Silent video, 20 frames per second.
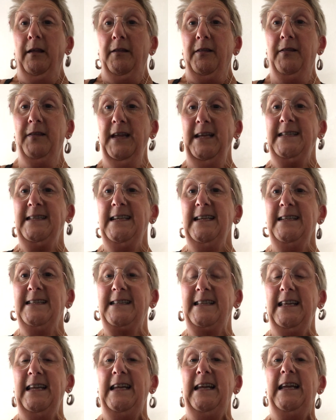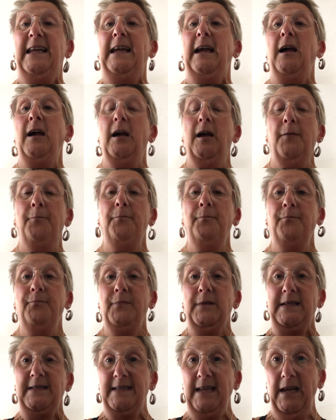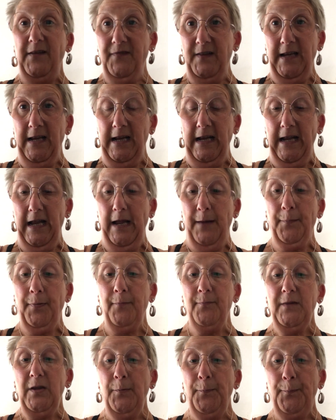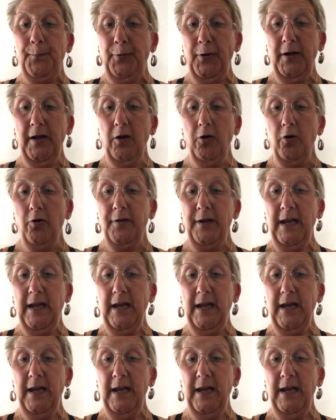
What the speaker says: This is the safety clip. You put it on